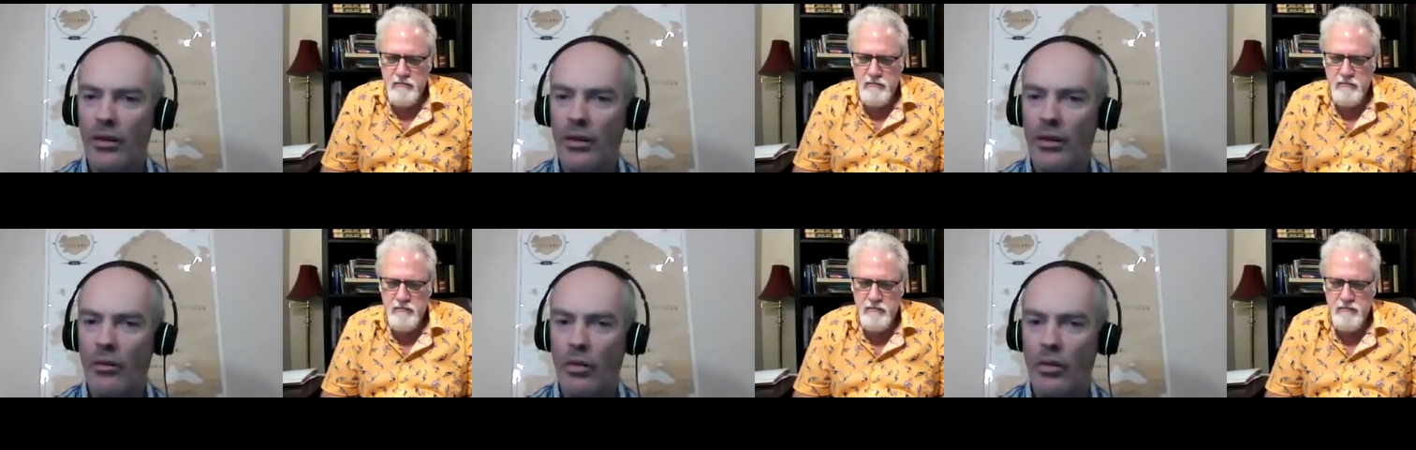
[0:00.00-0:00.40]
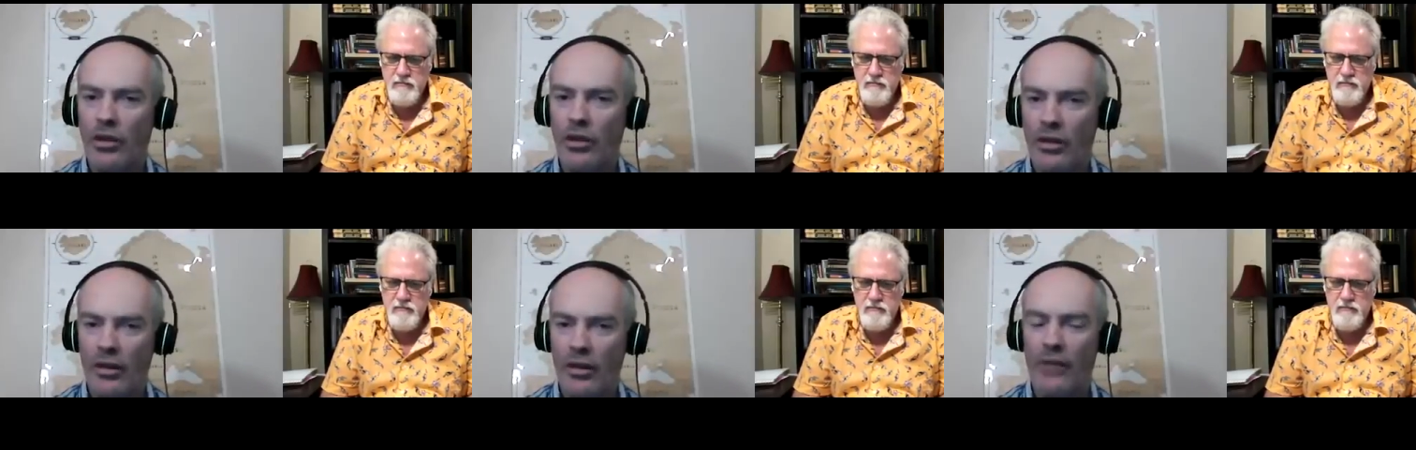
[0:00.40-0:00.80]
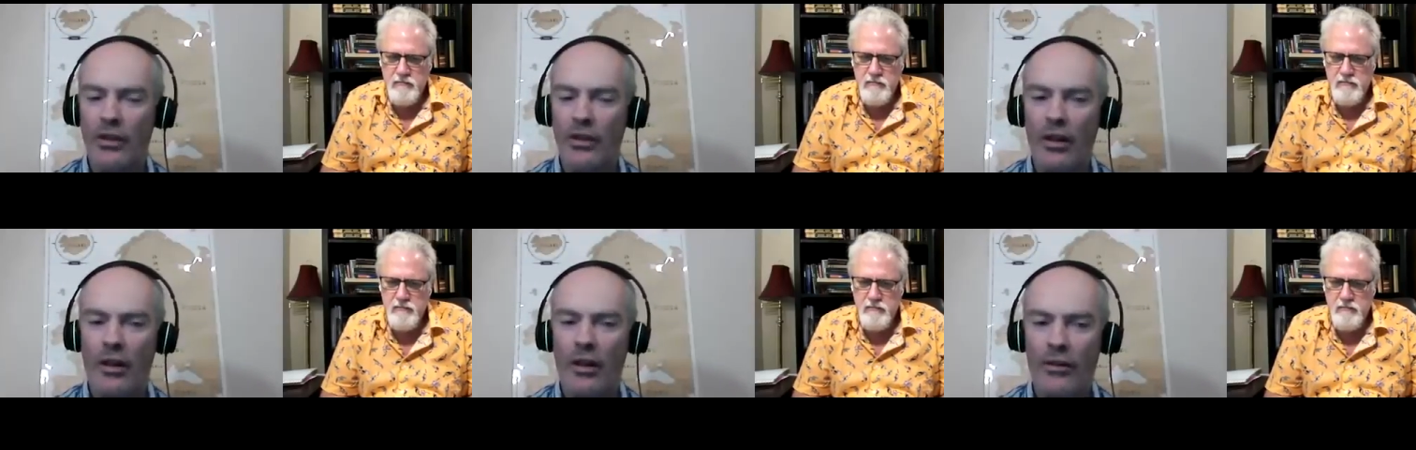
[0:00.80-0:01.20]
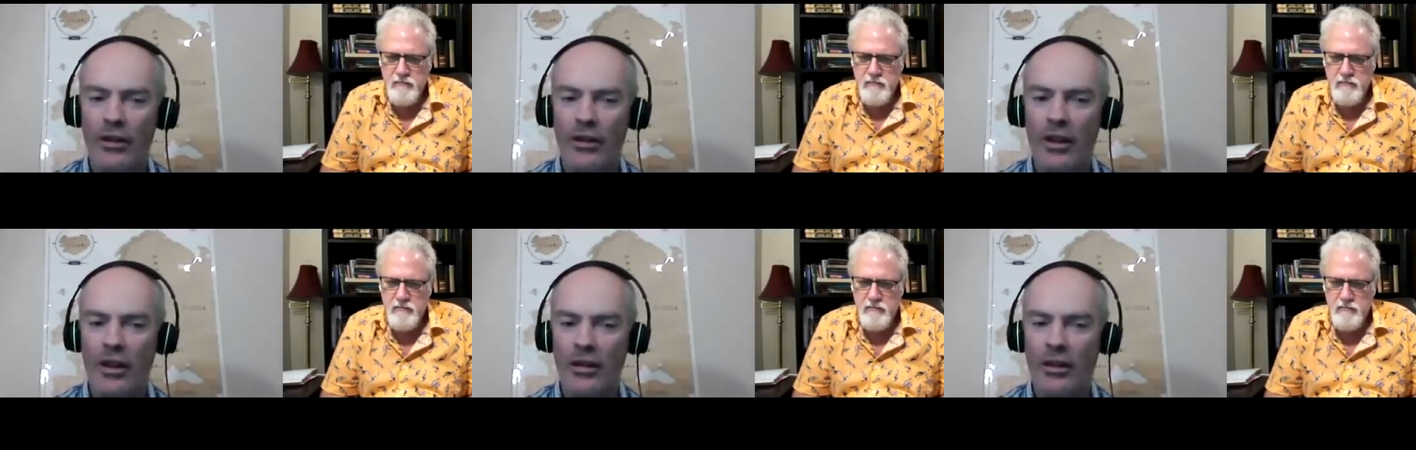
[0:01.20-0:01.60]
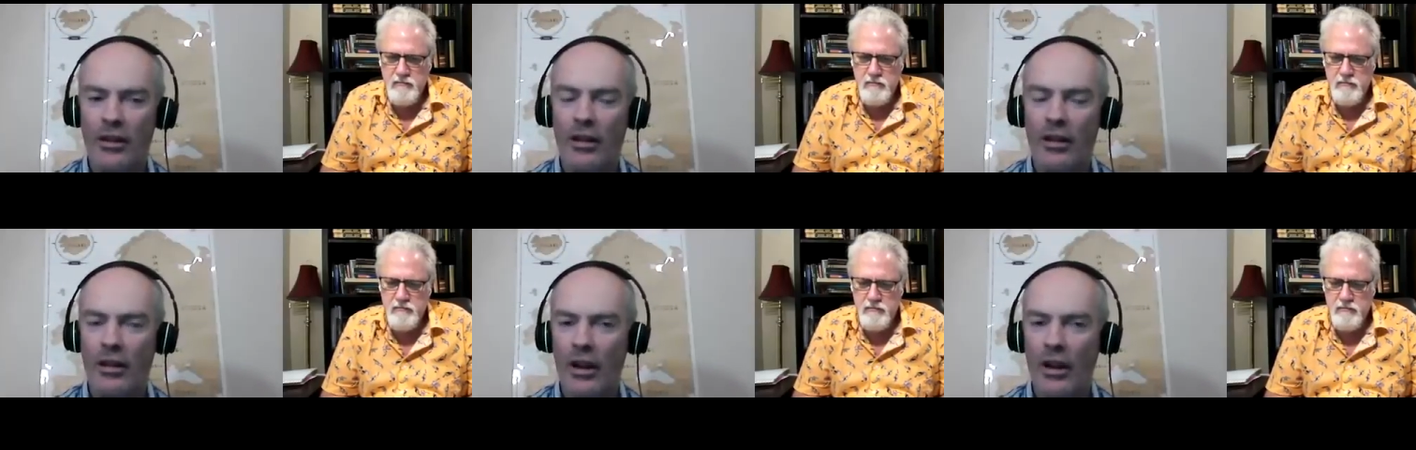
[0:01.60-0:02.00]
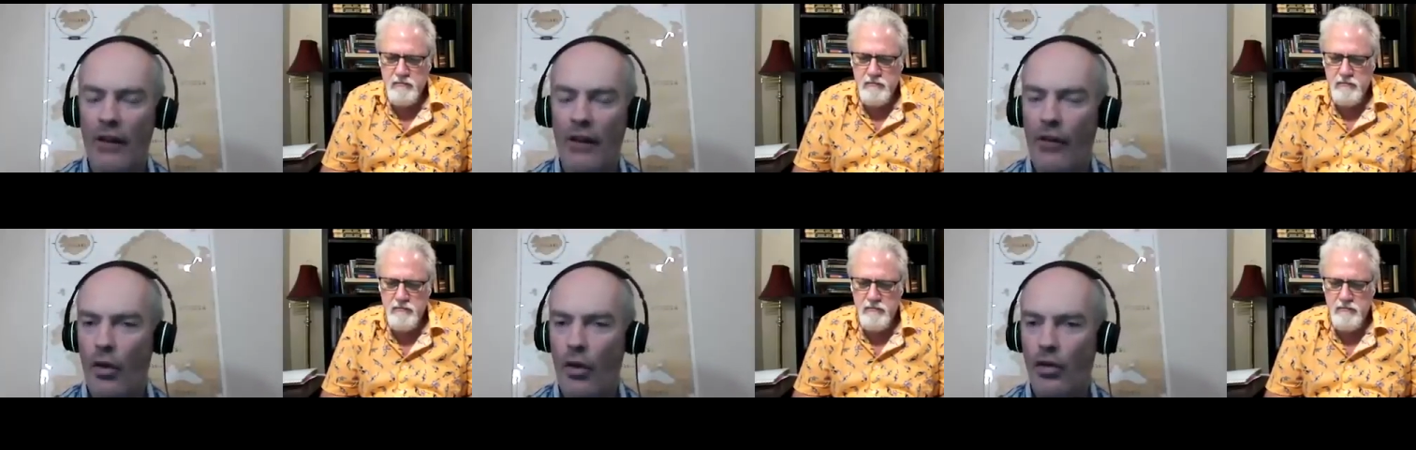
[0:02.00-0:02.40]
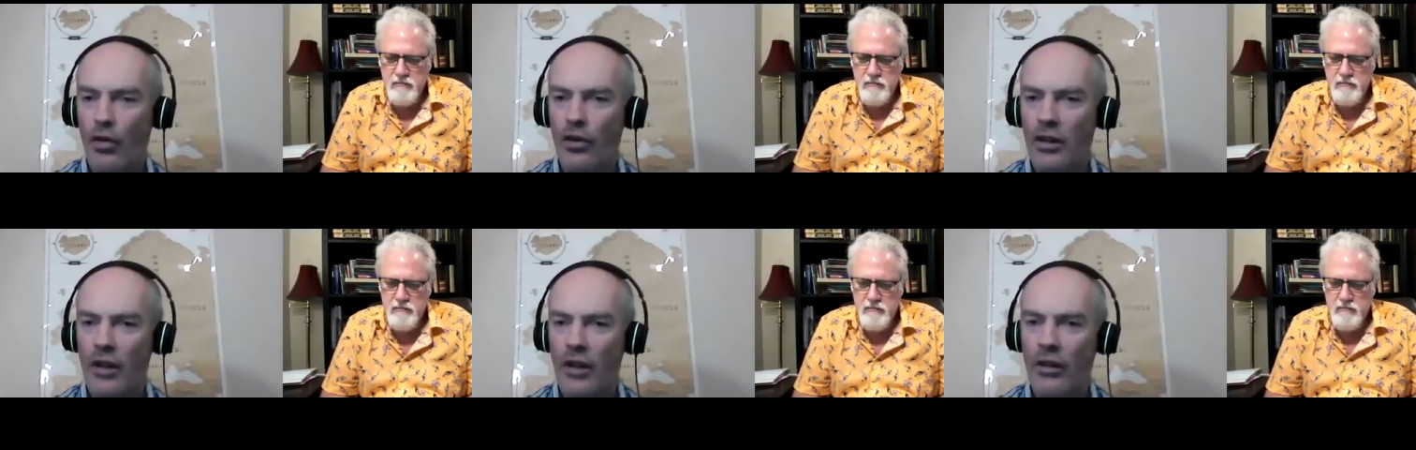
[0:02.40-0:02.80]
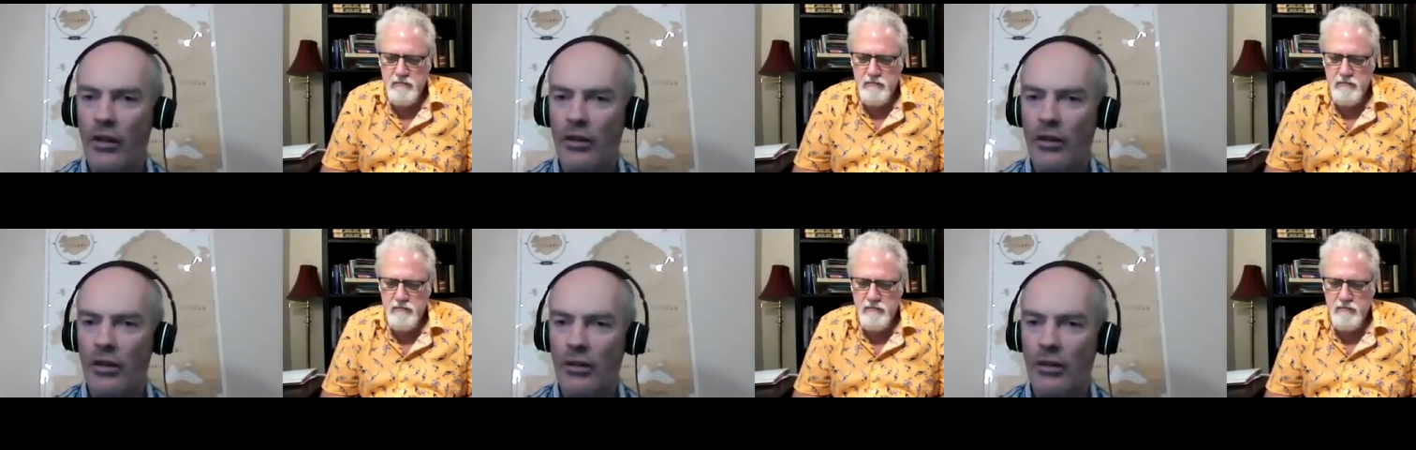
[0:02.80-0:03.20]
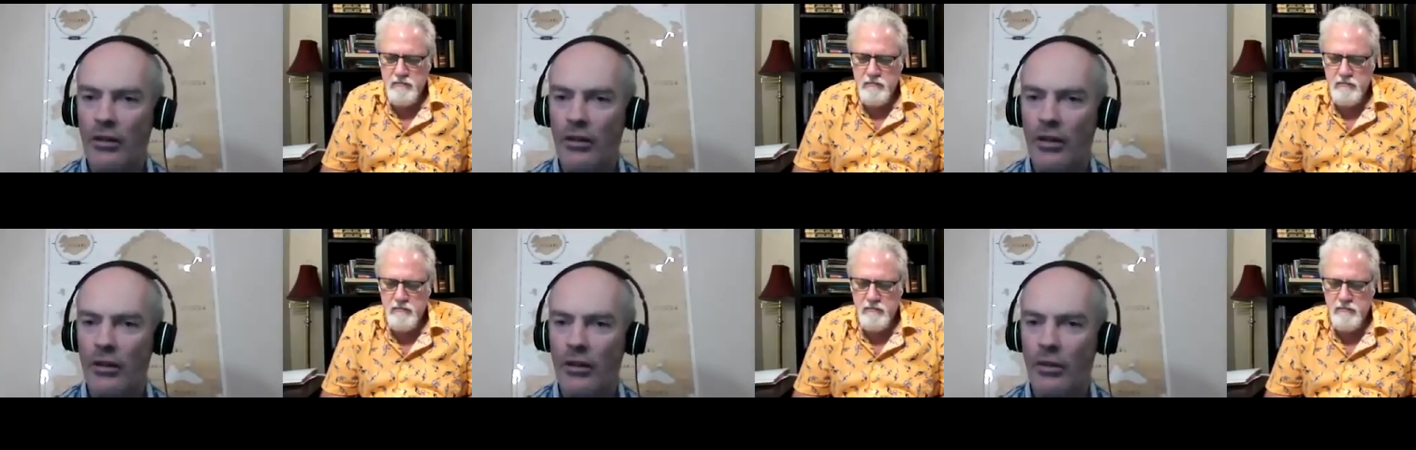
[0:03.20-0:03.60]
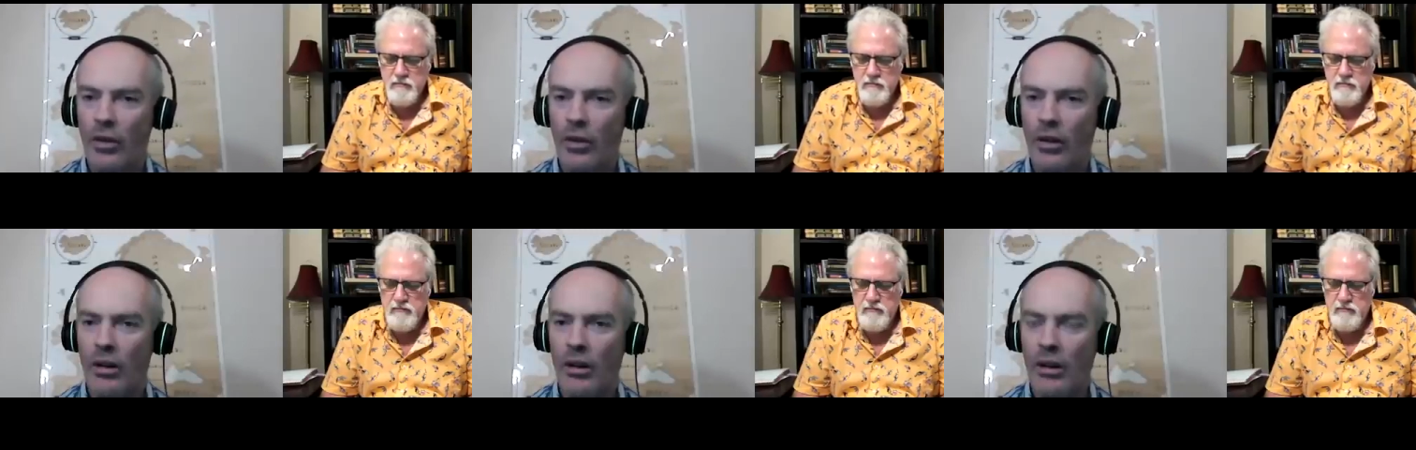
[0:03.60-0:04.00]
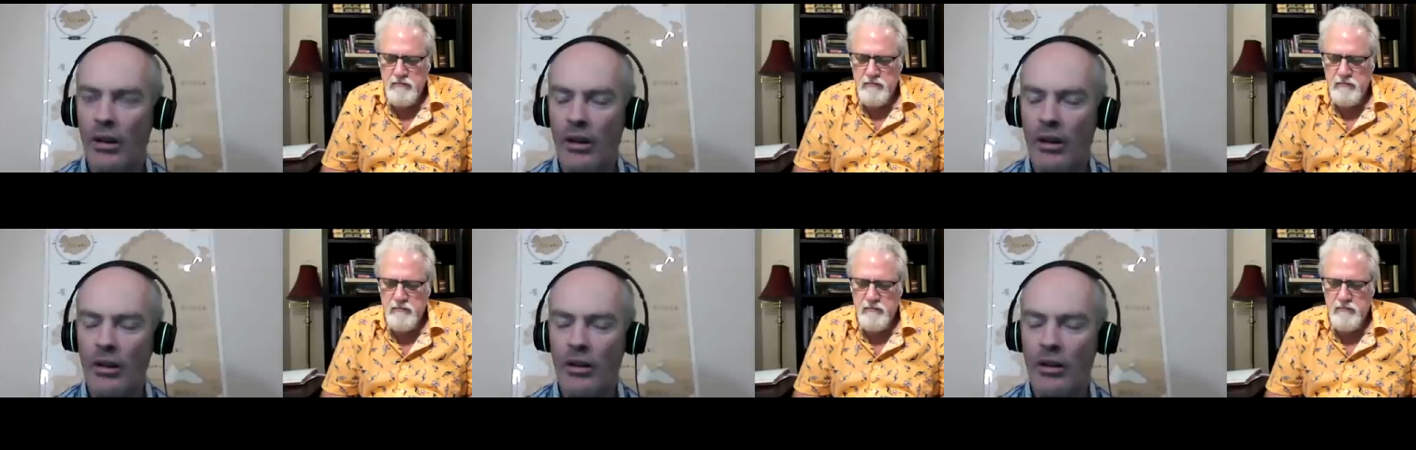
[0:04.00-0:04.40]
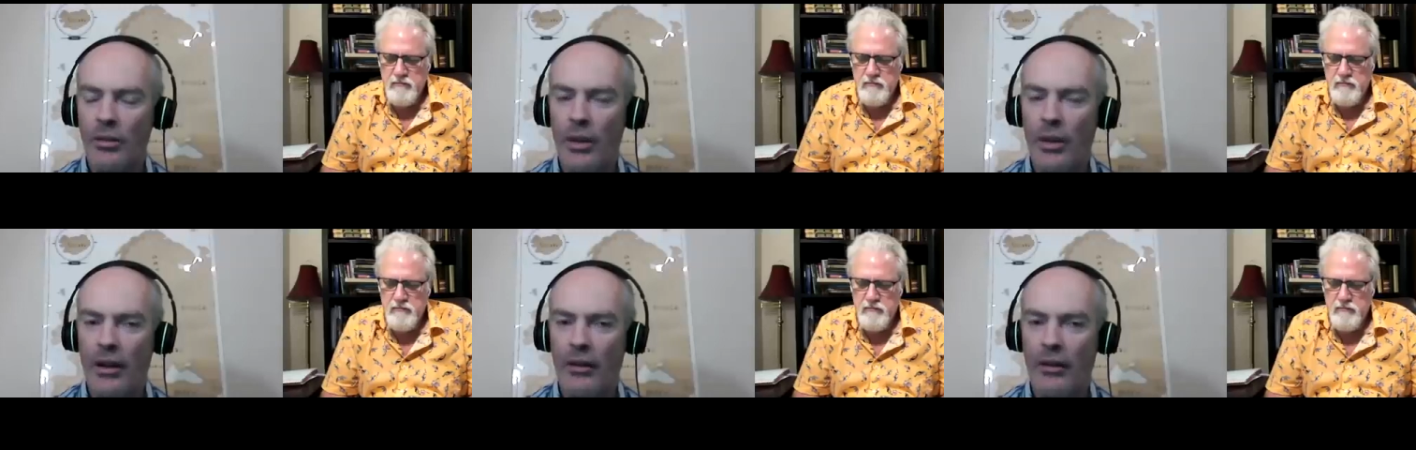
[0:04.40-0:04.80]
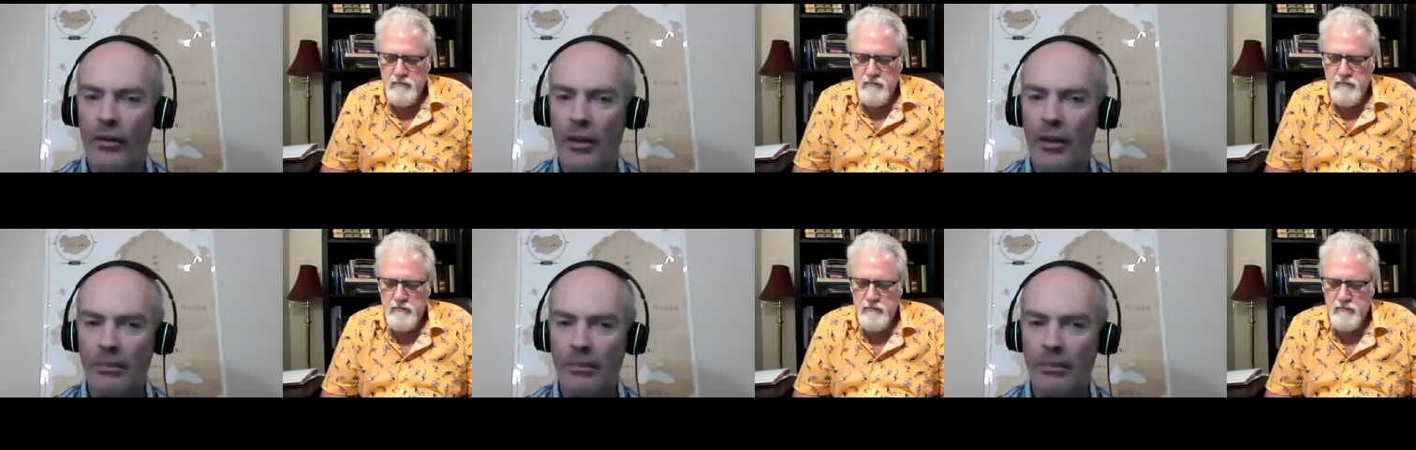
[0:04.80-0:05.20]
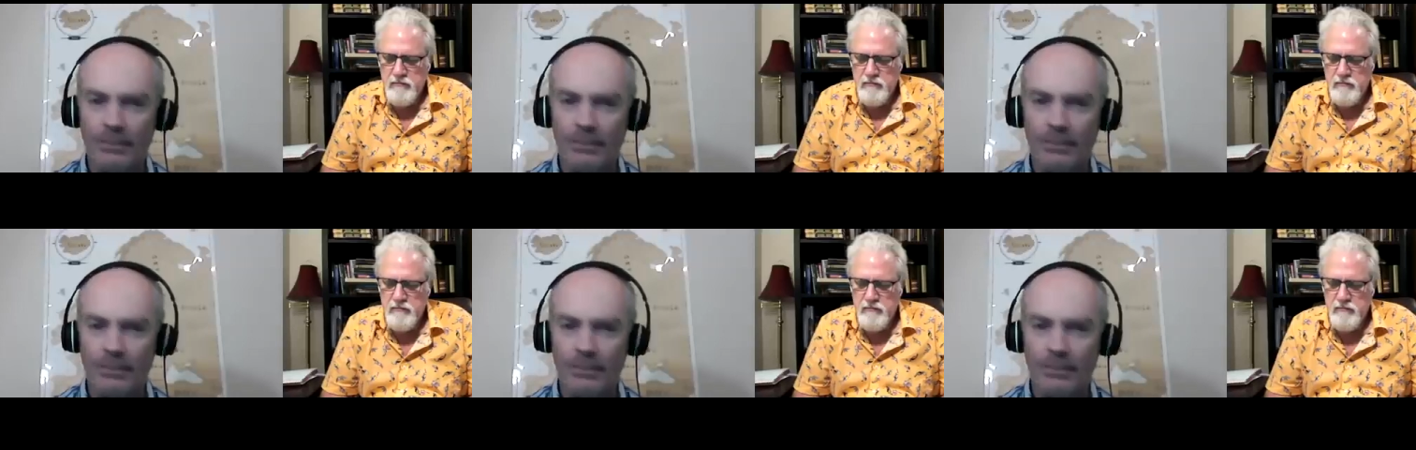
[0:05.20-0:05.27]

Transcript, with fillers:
Speaker 1: which is a, obviously a fantastic fortress area to to to battle from.